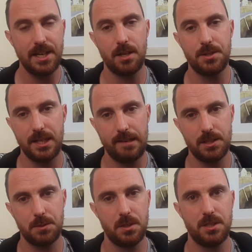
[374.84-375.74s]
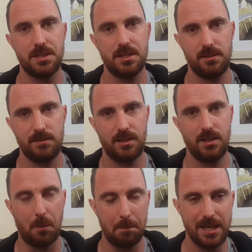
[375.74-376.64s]
radio series was
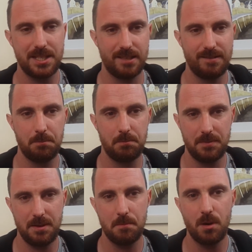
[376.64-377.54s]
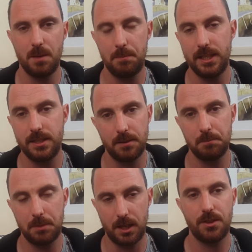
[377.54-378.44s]
a lot better in my
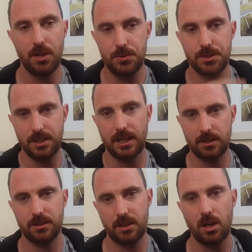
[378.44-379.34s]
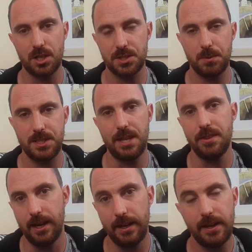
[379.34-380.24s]
opinion, but that cast
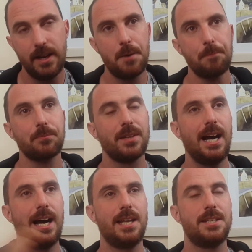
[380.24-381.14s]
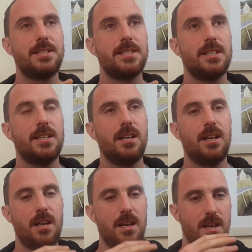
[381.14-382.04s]
was in there, and
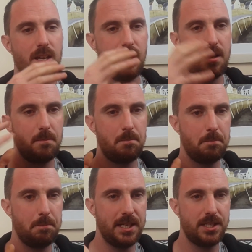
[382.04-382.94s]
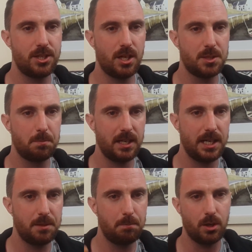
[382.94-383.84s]
Peter Jones
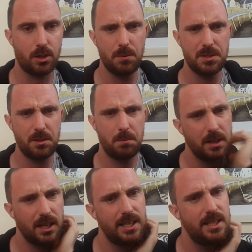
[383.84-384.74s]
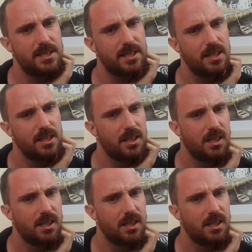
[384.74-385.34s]
played the book. Who was it who played